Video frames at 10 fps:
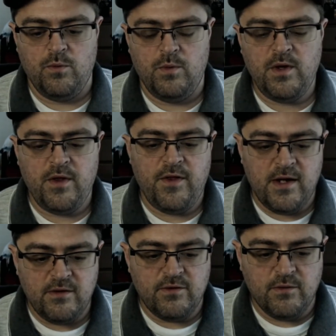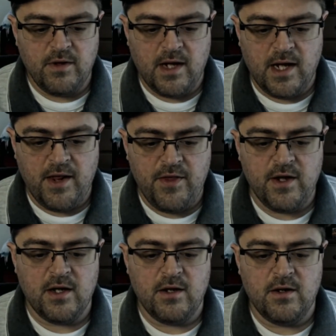One of the things that I
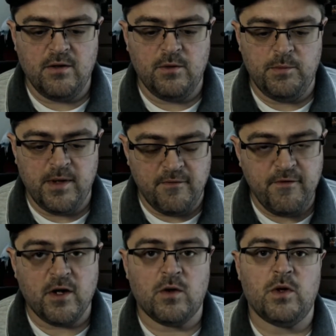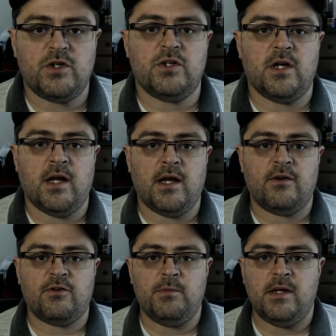think would be a fair question to
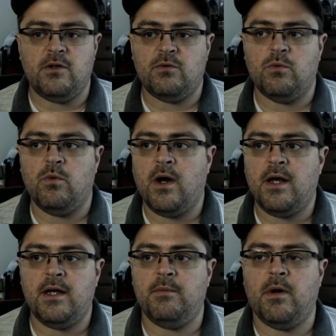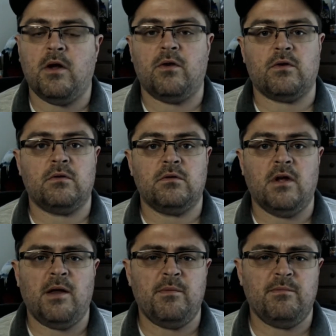ask me is why bother?
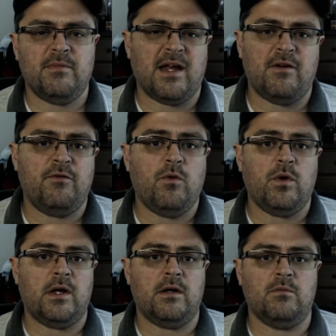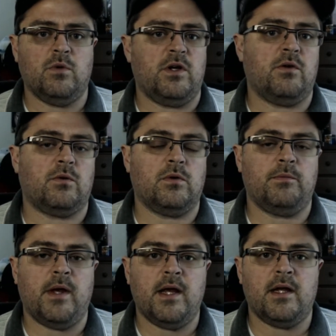I'm like a 41-year-old
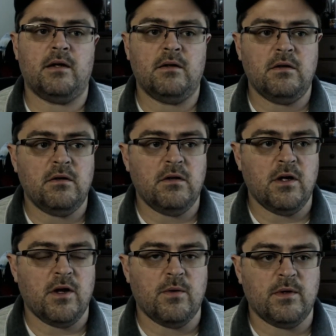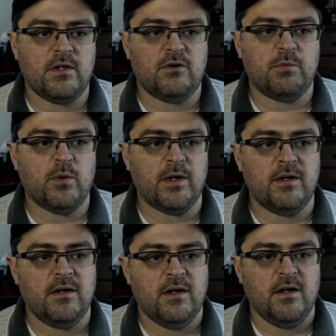man at this
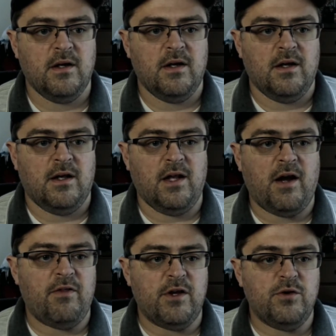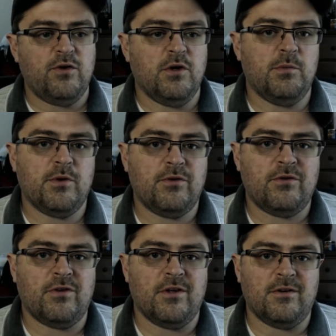point. A lot of the
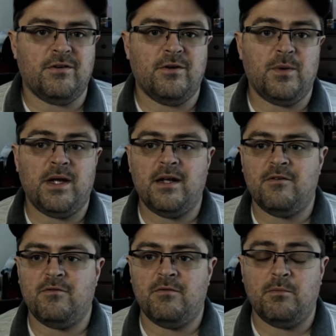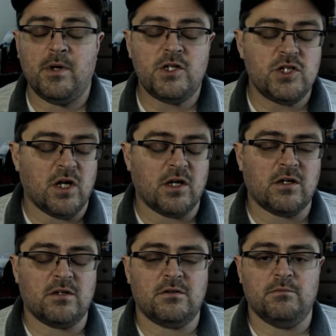YouTubers that are doing it are much
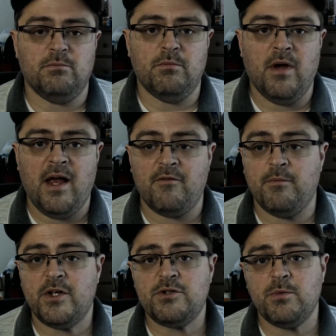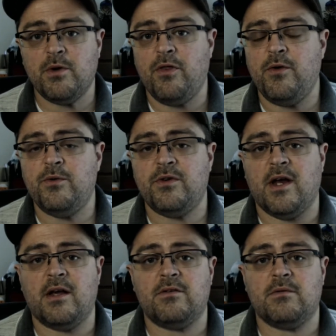younger, have much more
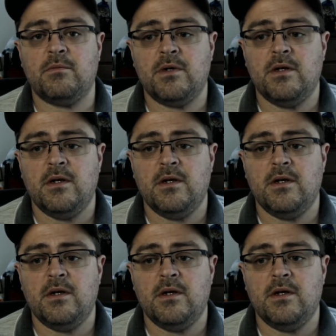enthusiasm,